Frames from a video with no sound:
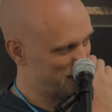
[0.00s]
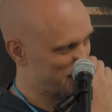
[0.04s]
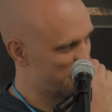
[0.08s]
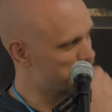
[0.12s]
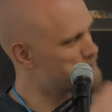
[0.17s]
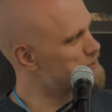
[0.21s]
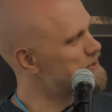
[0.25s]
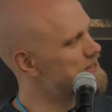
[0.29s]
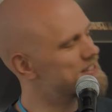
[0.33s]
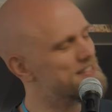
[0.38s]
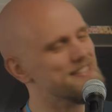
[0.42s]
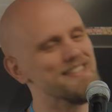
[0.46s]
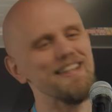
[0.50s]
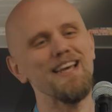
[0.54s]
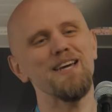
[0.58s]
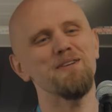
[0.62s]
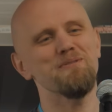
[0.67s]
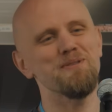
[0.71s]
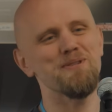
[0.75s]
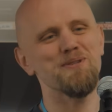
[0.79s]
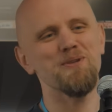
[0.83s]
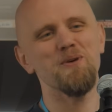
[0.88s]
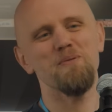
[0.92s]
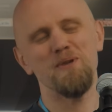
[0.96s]
This slide
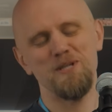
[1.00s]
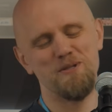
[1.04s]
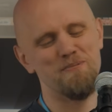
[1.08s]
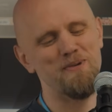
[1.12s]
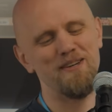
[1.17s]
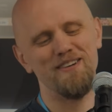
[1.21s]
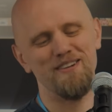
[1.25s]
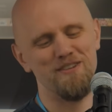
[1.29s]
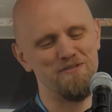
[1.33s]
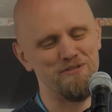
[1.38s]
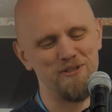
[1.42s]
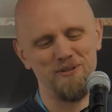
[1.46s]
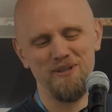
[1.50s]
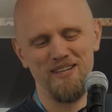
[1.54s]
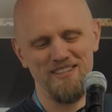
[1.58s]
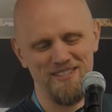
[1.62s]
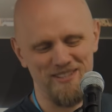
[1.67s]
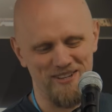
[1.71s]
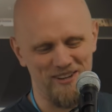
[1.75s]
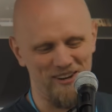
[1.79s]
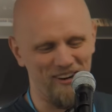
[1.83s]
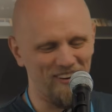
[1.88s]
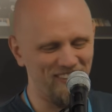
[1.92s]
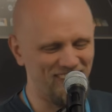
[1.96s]
was so much better a few
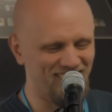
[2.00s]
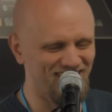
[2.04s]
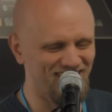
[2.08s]
days ago.